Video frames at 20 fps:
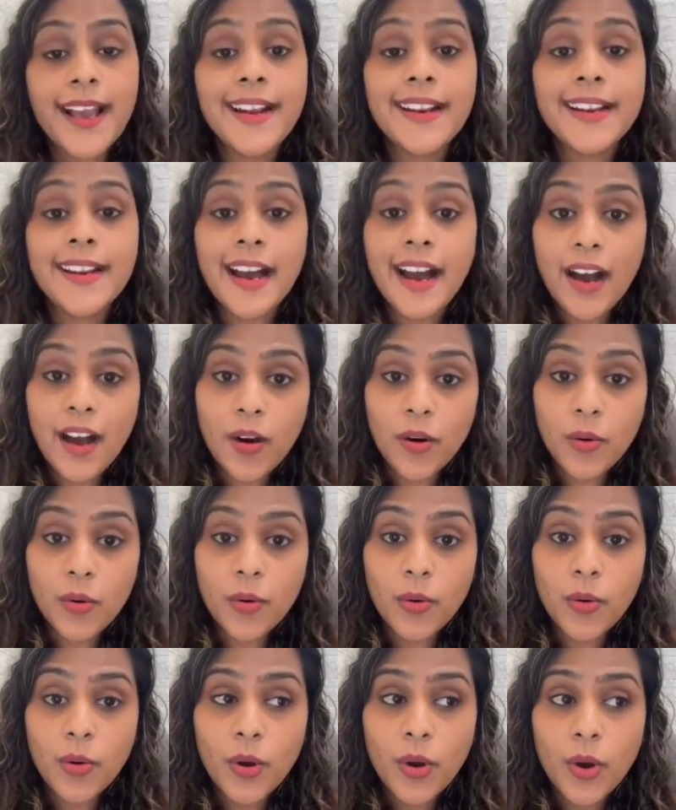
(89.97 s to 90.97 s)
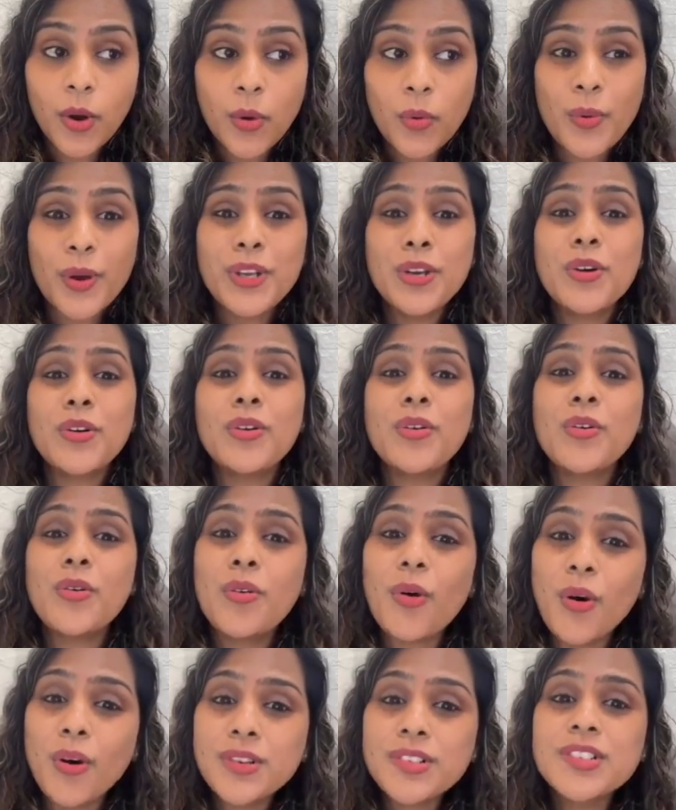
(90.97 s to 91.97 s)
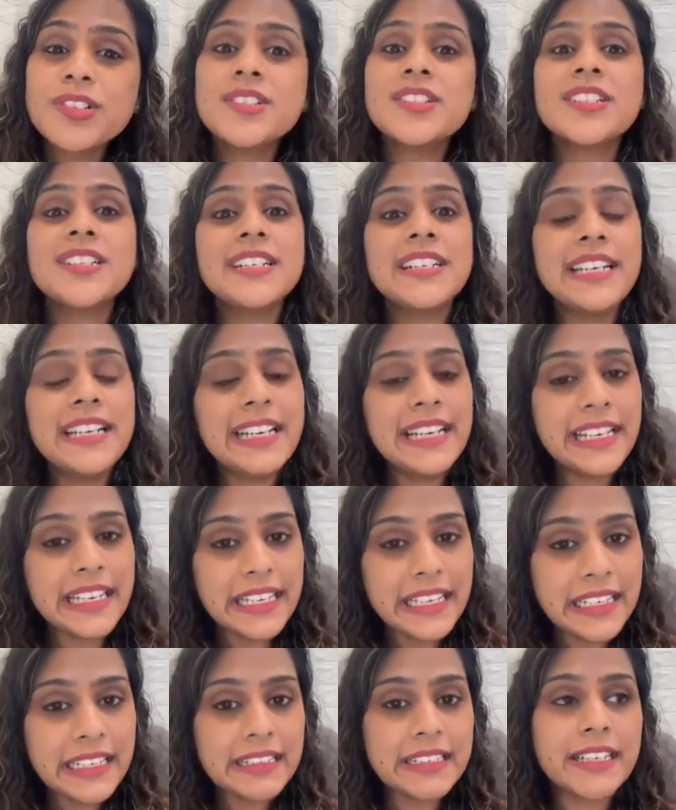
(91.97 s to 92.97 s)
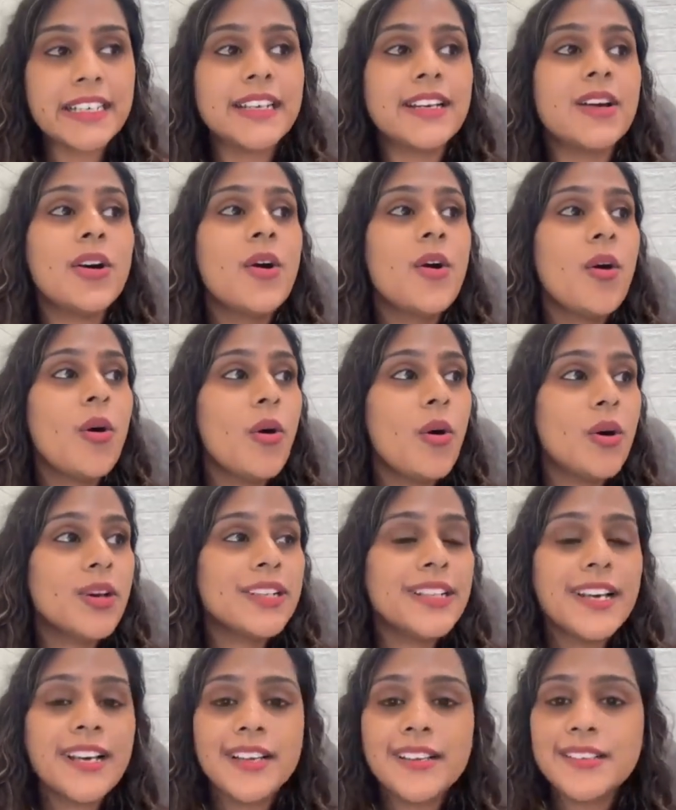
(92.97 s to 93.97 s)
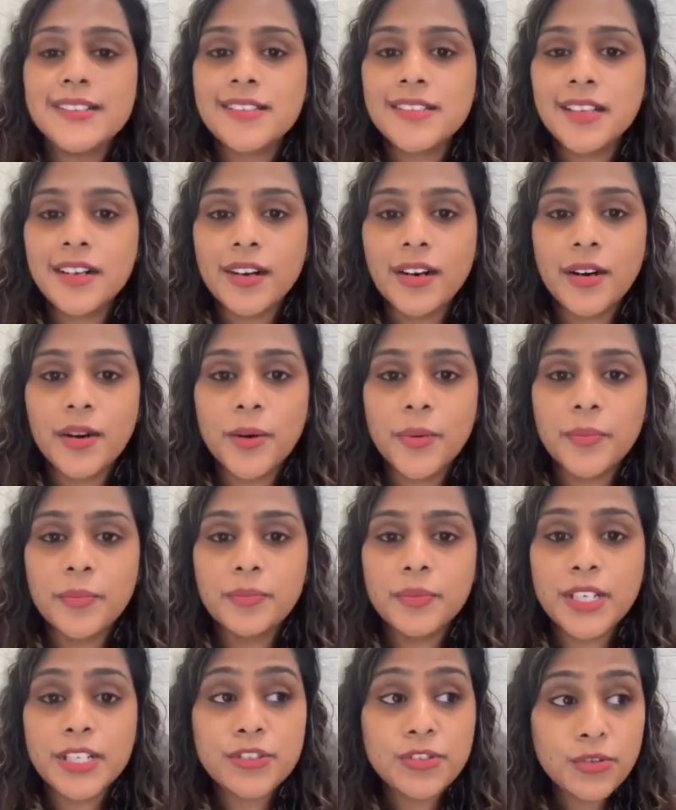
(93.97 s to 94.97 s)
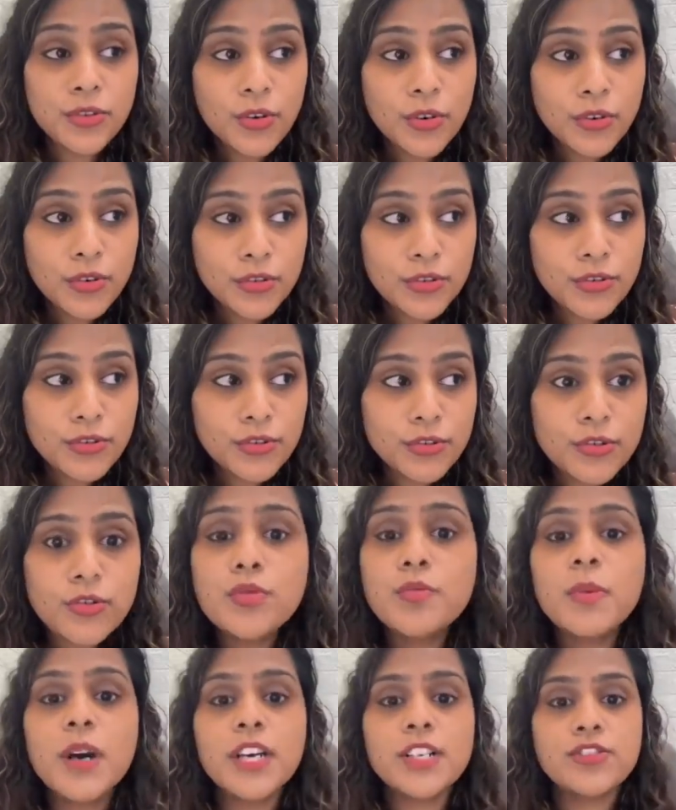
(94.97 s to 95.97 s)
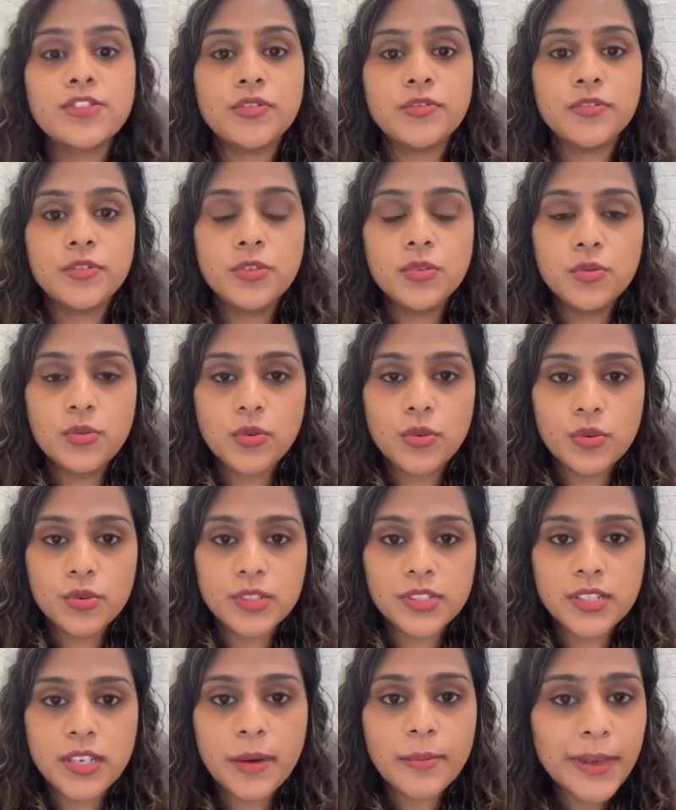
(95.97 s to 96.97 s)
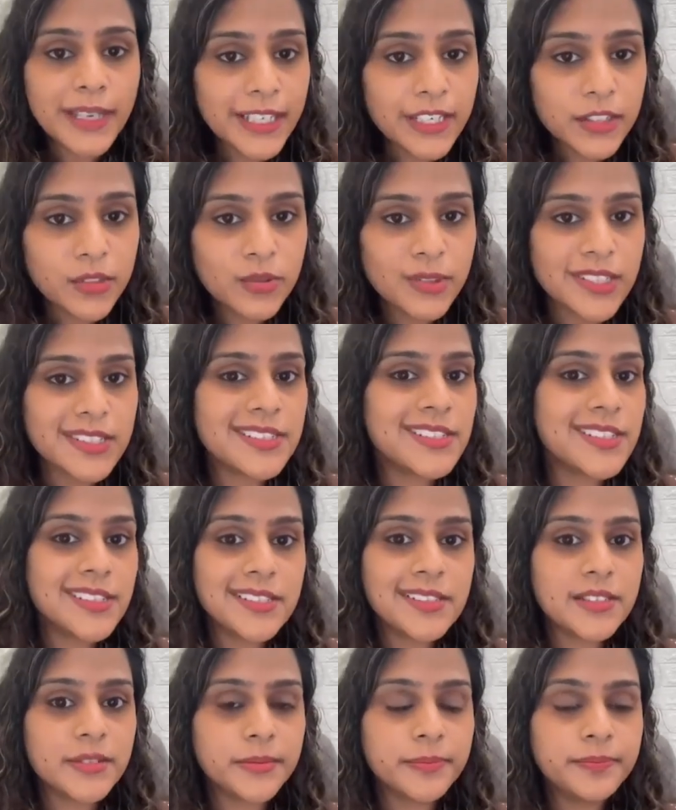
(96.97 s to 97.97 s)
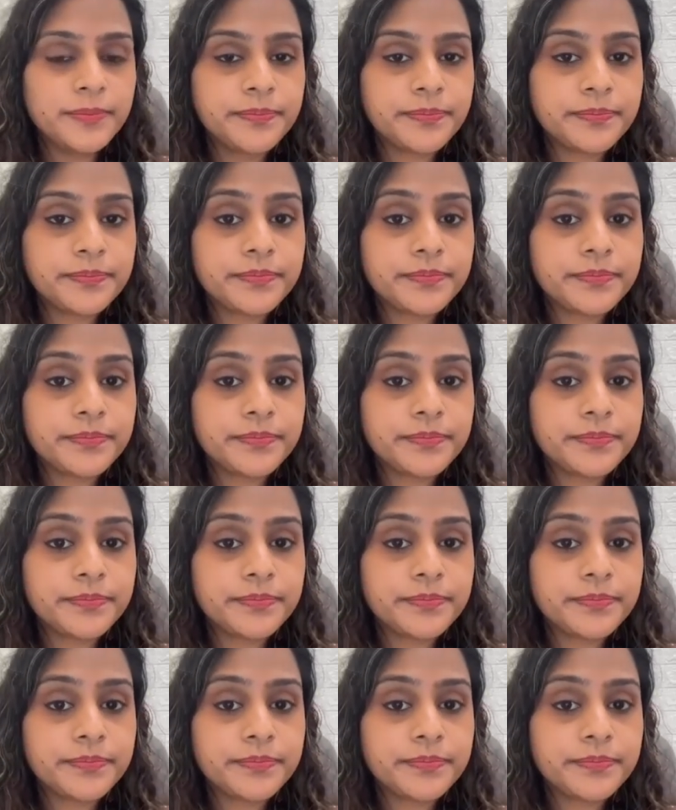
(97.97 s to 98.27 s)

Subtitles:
Now, when you're constantly eating, or there's too much of glucose coming into the system,